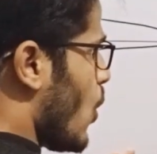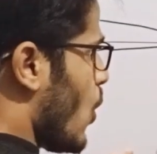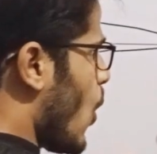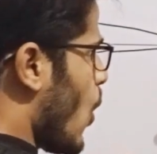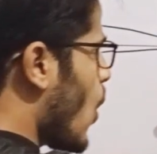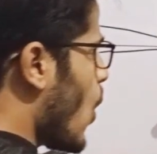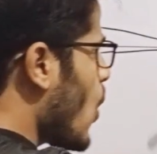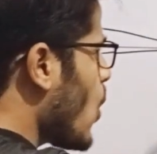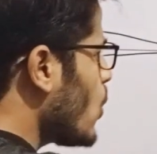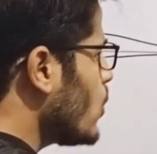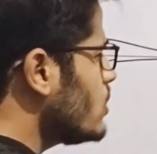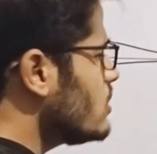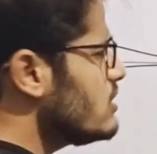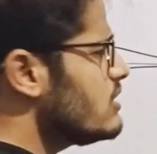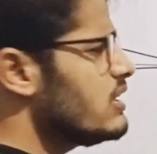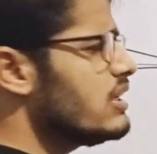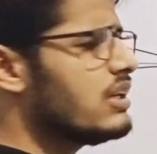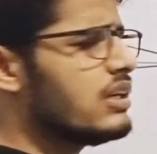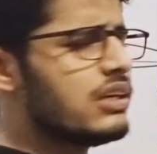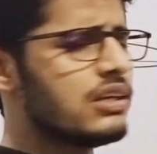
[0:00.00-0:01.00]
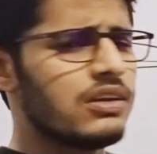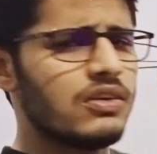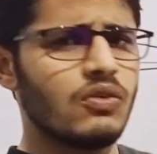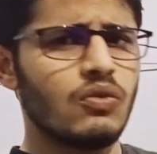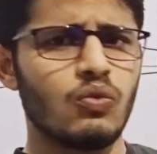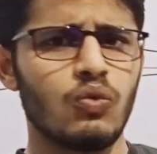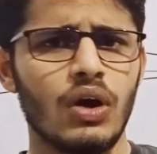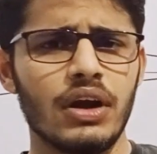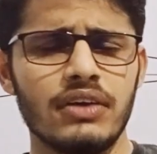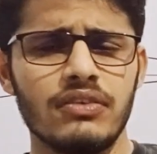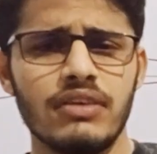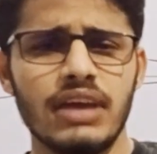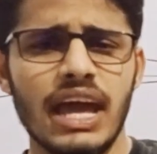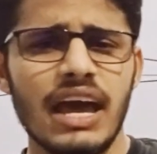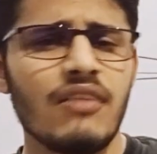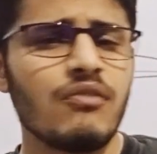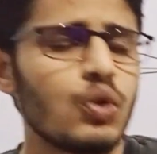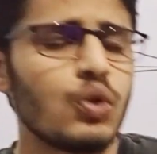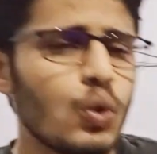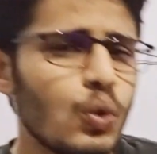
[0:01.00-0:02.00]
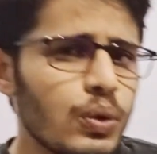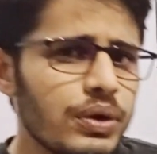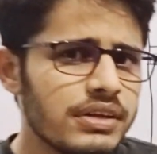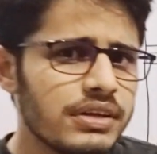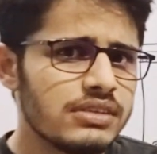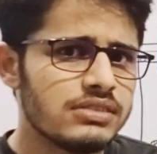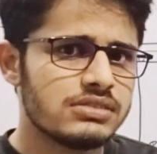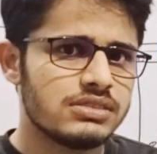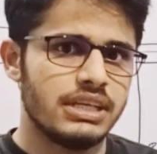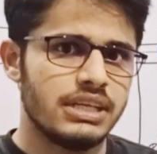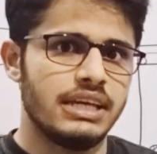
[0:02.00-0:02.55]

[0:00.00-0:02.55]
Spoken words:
what we have noticed